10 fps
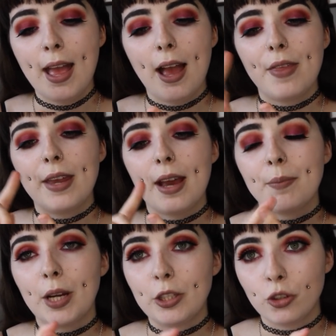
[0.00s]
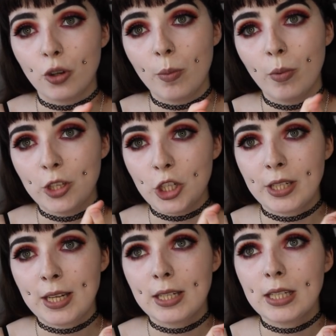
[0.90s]
I then have my job, which I
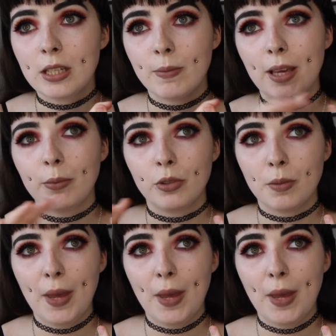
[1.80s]
needed to be able to